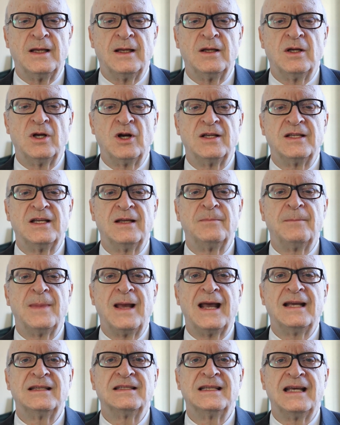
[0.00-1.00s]
cotton
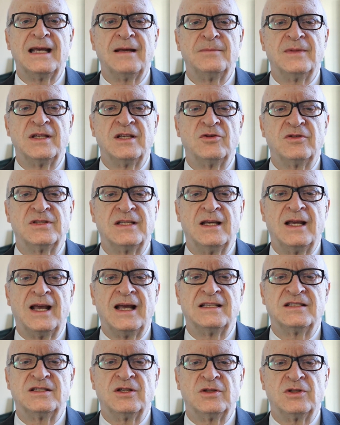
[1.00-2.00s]
pads can be
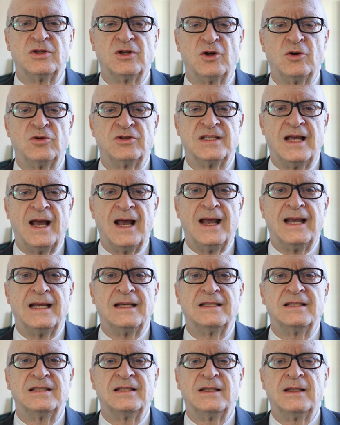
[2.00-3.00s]
utilized on closed
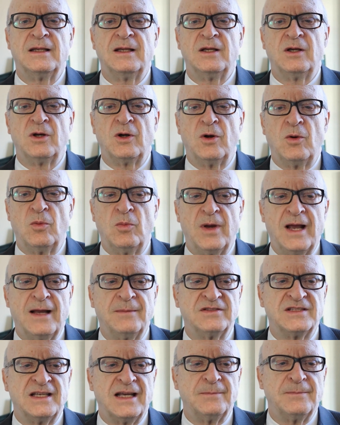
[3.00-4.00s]
eyes, or
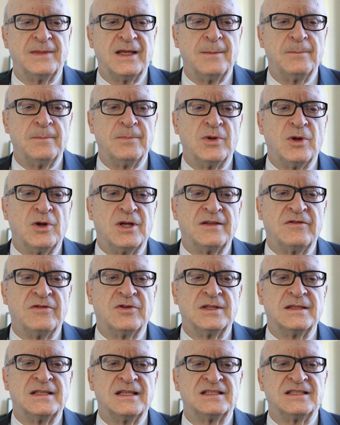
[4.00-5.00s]
wipes can be employed
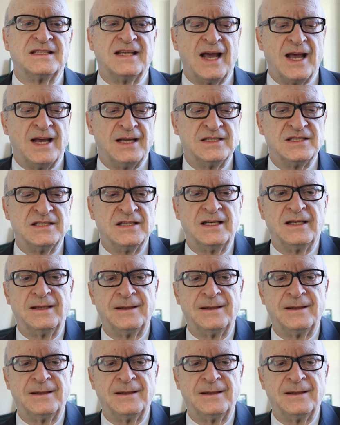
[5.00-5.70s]
for this task.